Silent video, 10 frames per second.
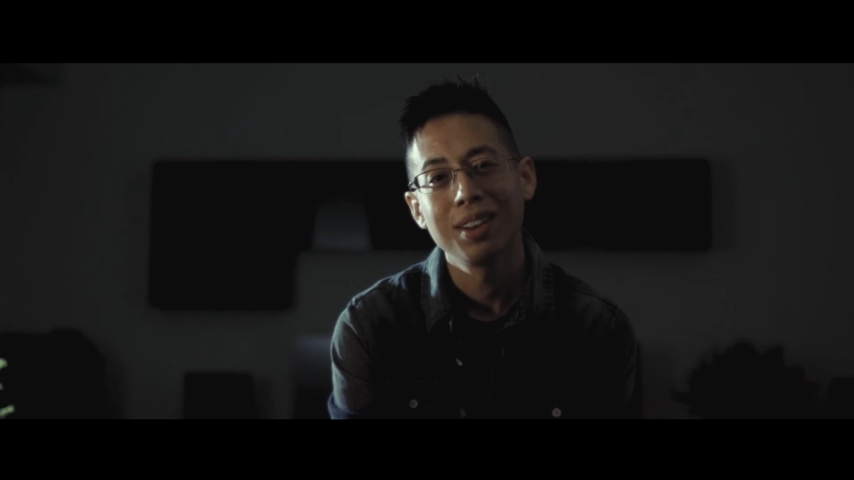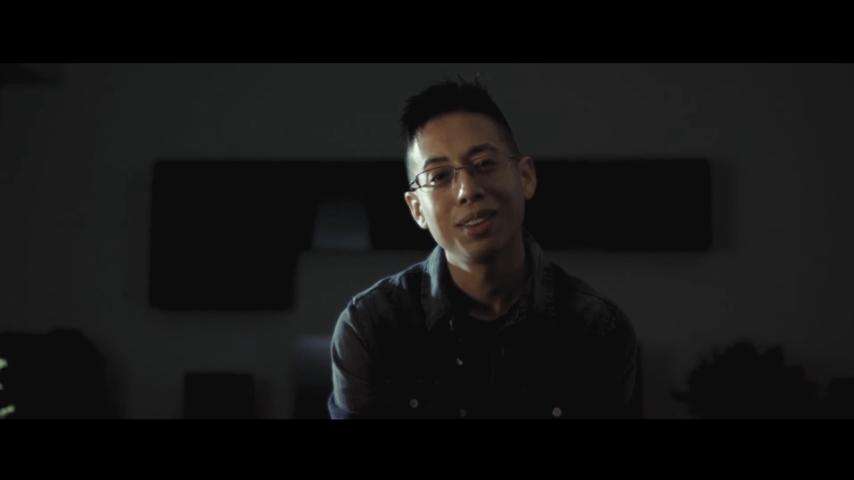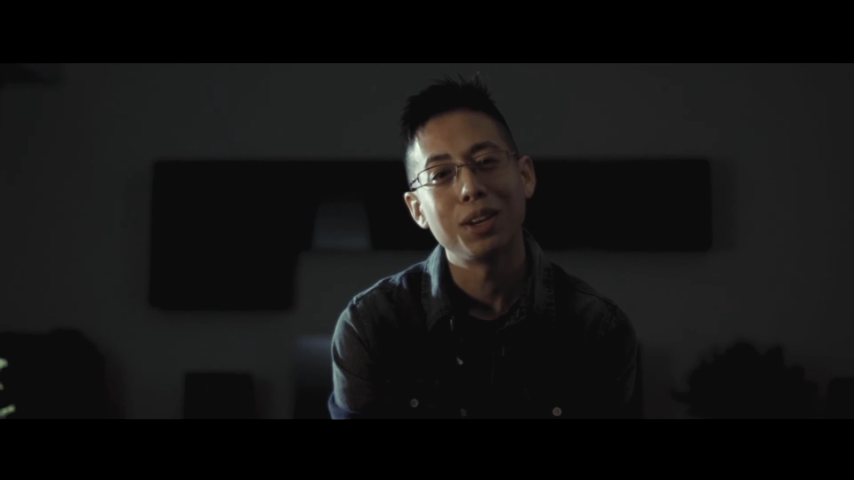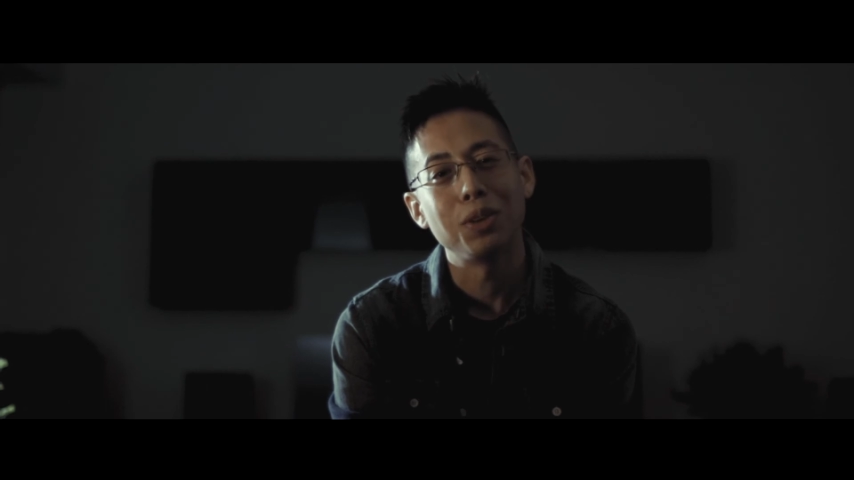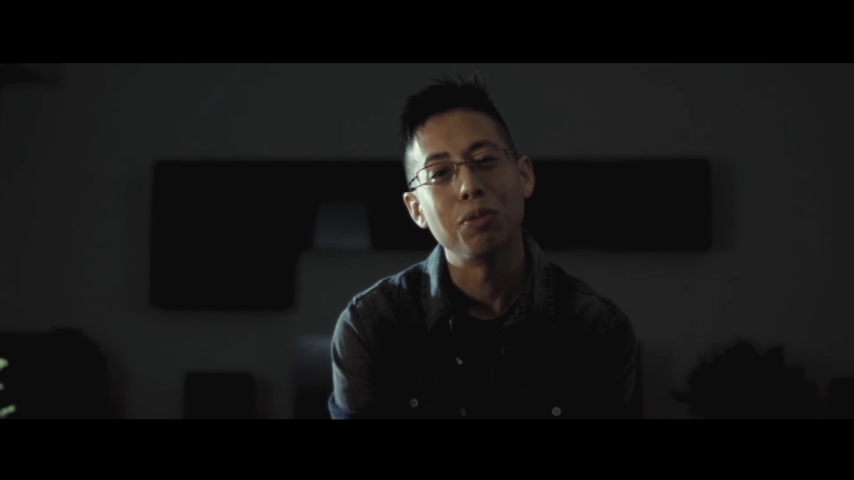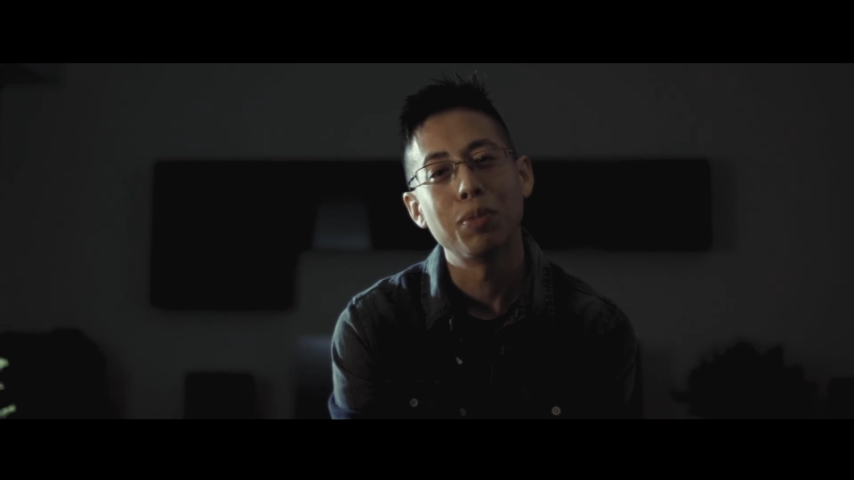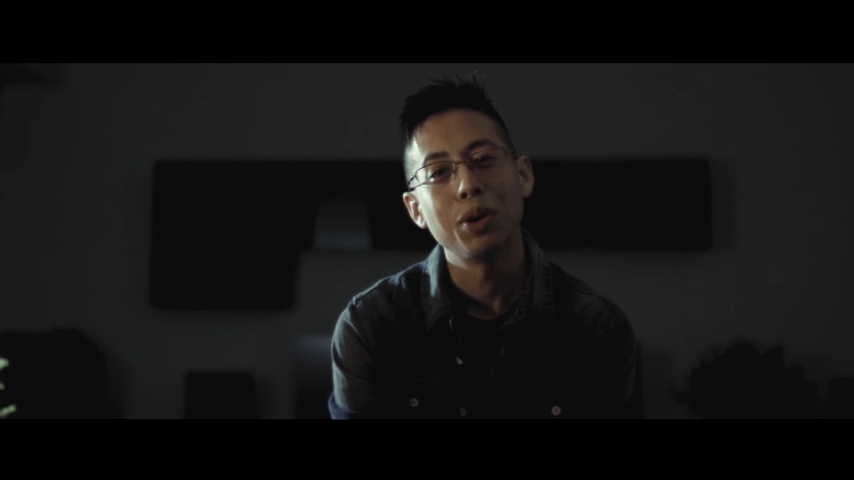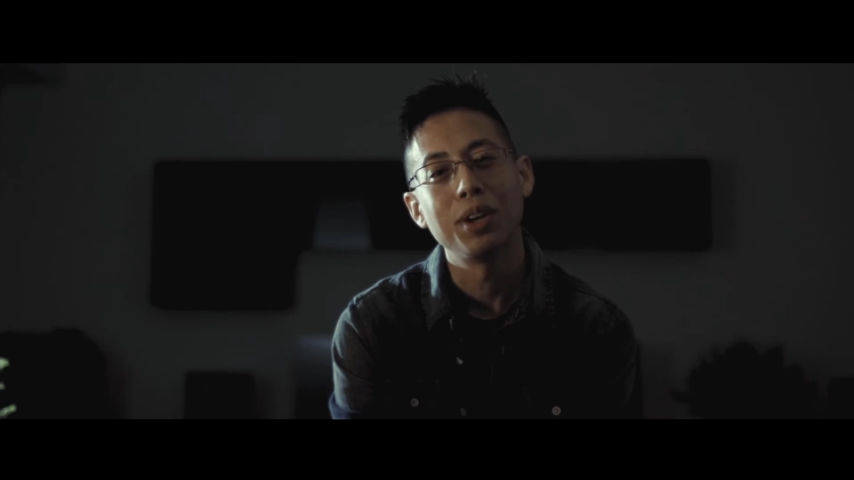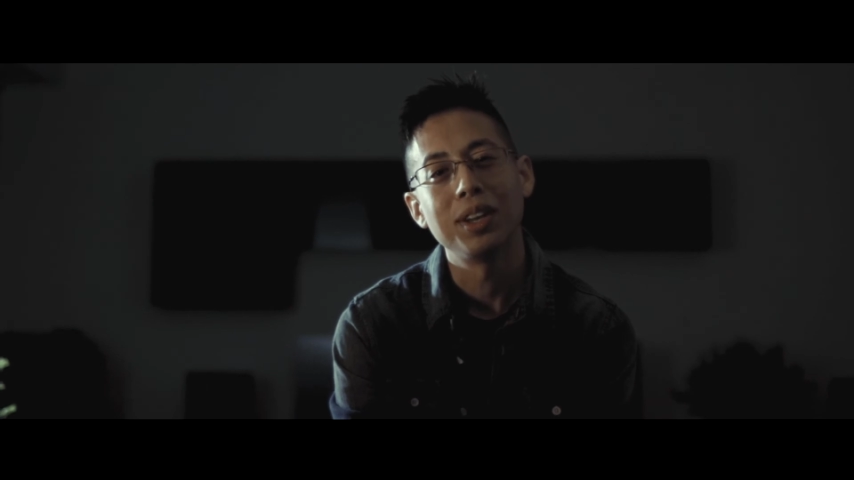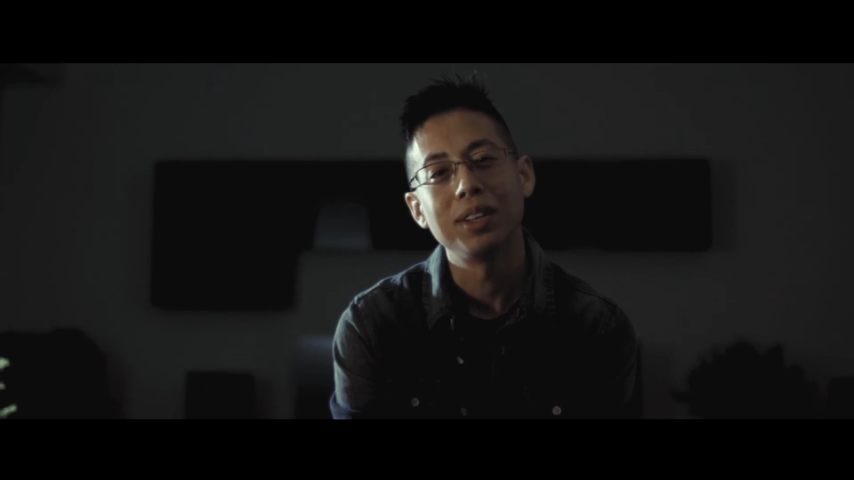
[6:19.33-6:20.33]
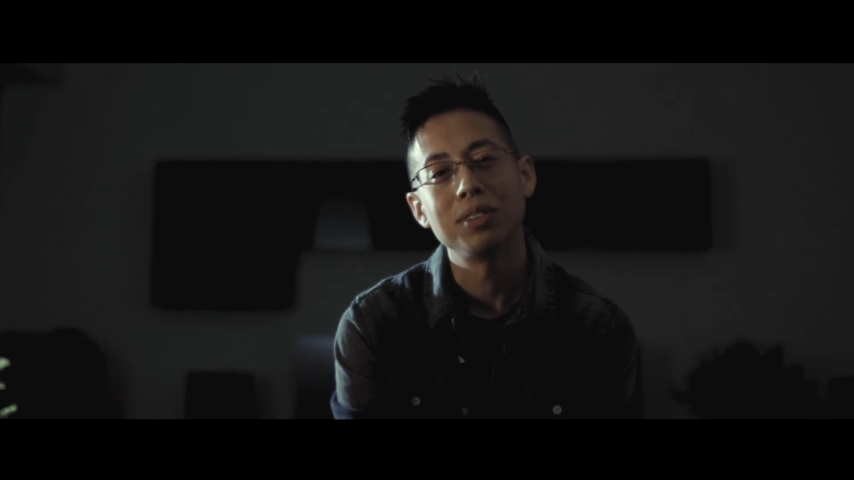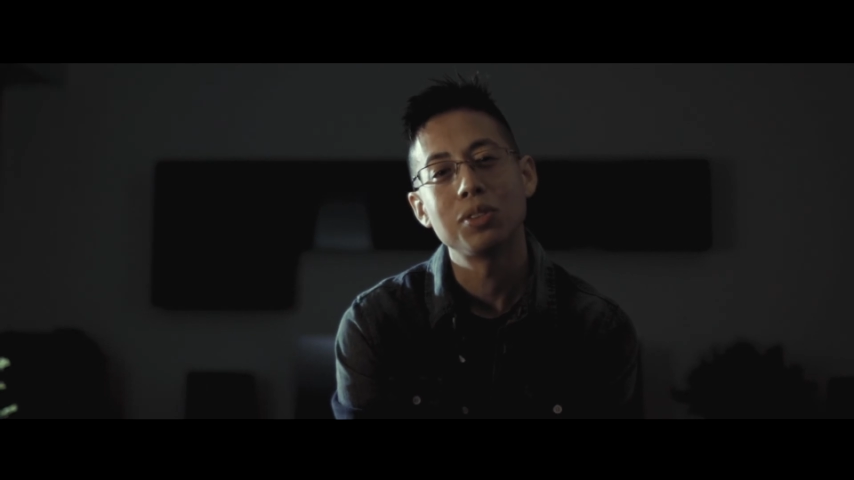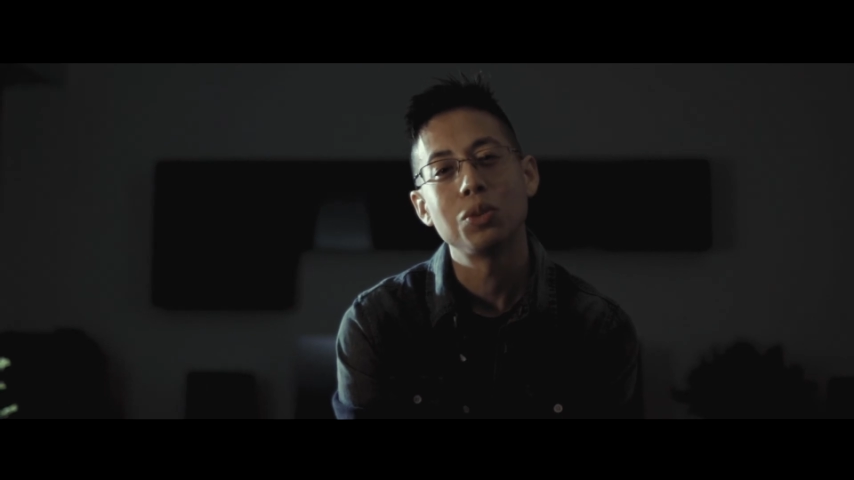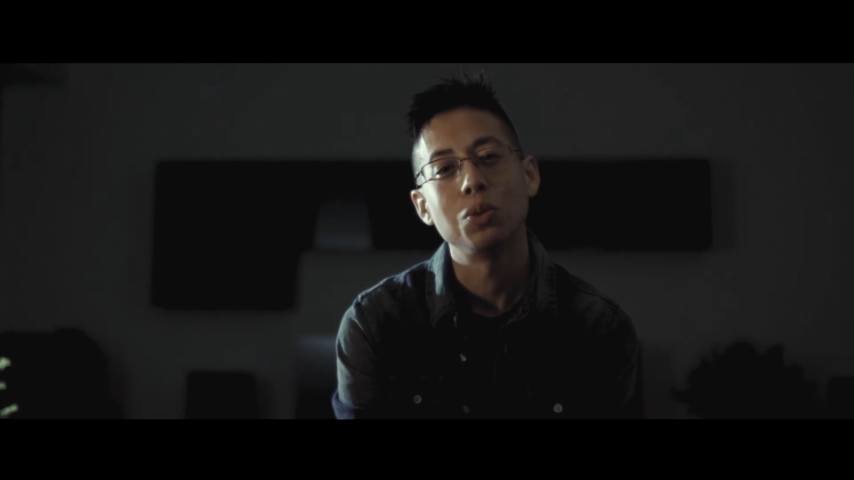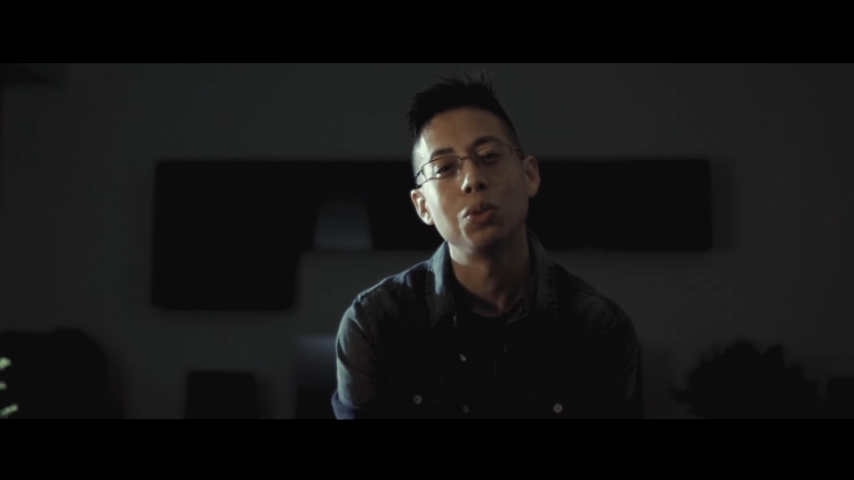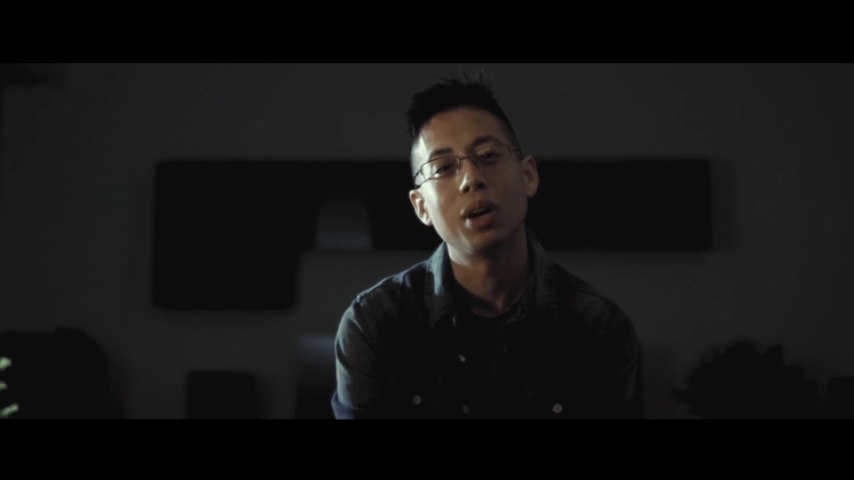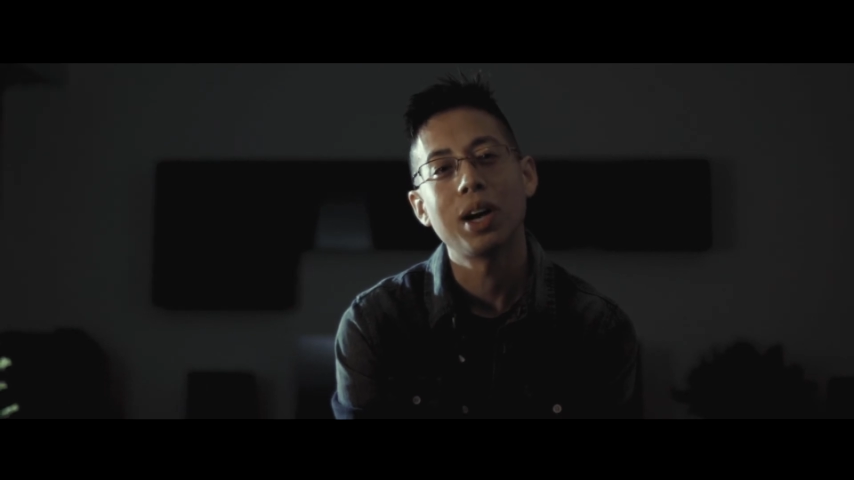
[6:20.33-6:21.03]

that you put in to